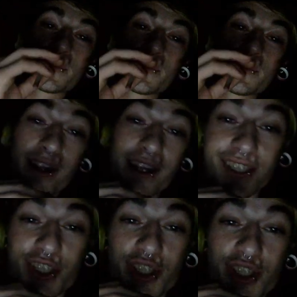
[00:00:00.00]
Crazy
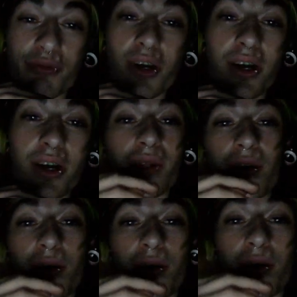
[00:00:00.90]
shit, right?
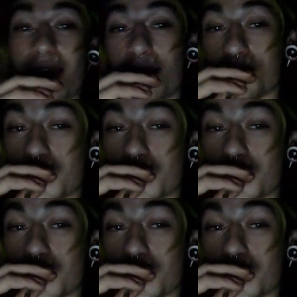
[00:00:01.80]
Oh damn.